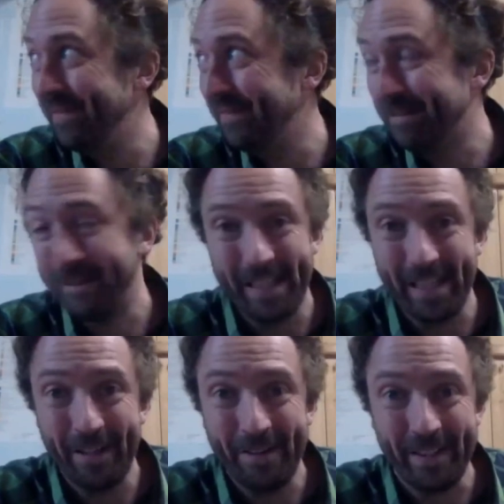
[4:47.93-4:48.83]
cricket
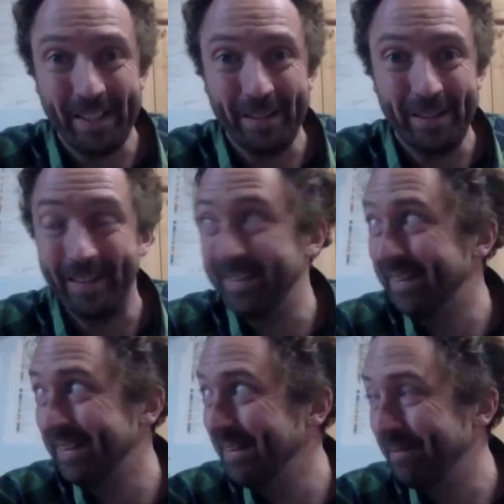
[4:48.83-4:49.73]
clothing,
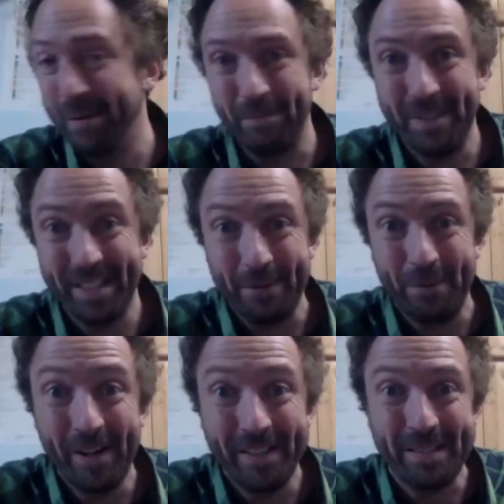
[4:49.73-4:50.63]
a single
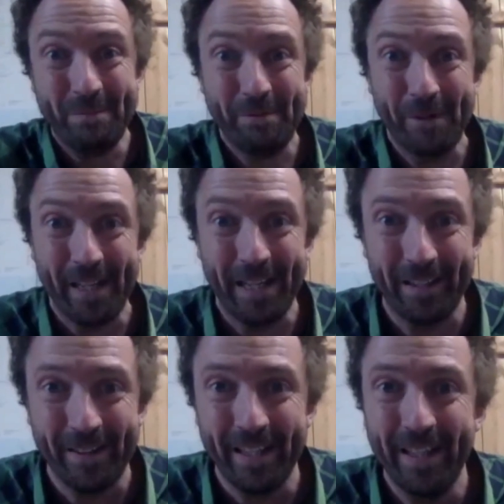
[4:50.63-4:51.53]
item of cricket
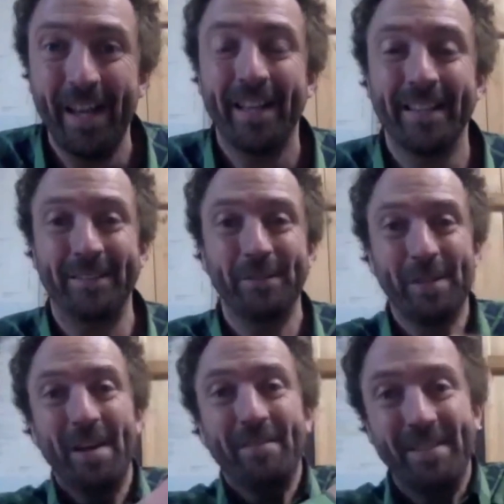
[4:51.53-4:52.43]
clothing that's not
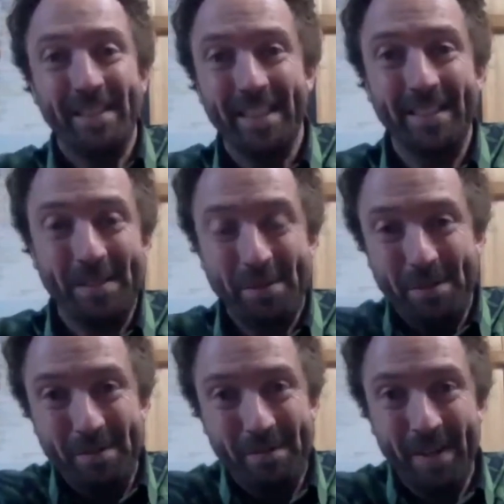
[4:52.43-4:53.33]
covered in
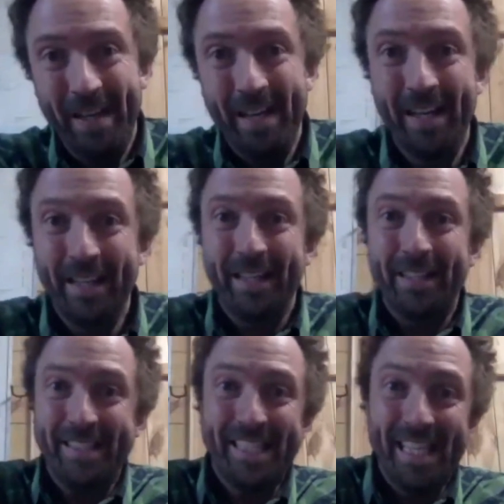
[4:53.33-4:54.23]
sort of
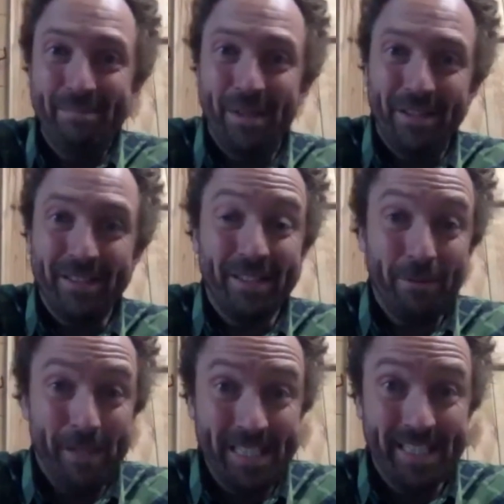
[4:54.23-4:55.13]
skid marks,
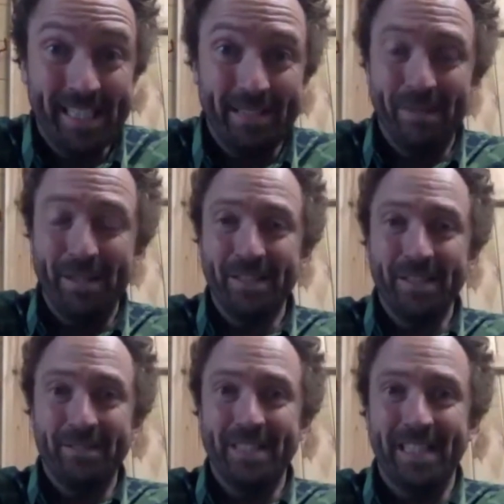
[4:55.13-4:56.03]
green skid marks.
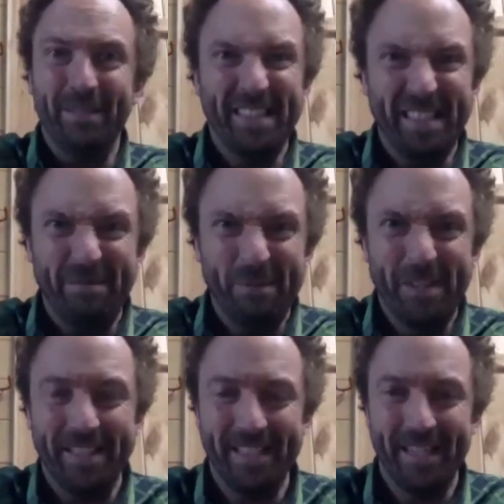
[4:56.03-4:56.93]
Obviously, that's even worse,